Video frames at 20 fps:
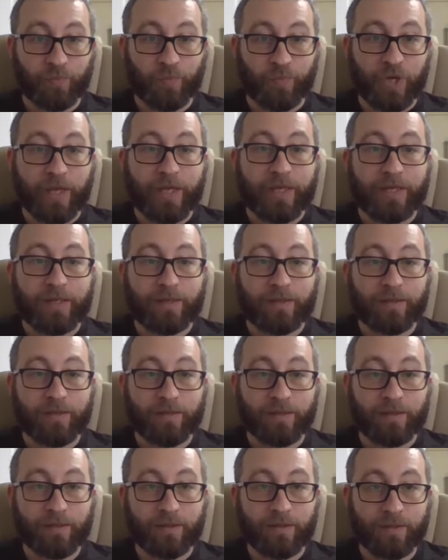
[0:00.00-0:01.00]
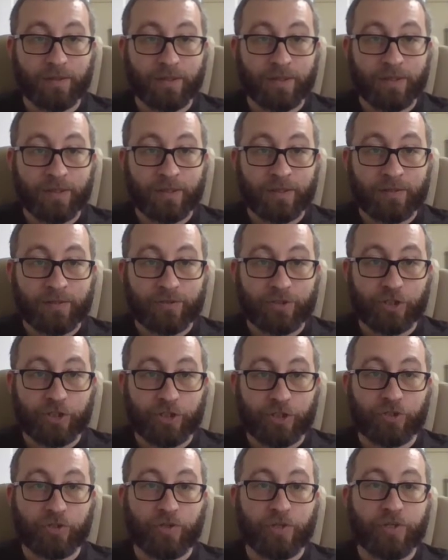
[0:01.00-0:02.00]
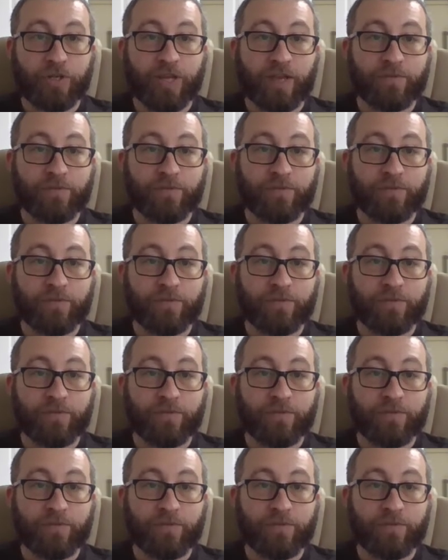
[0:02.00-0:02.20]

but just so you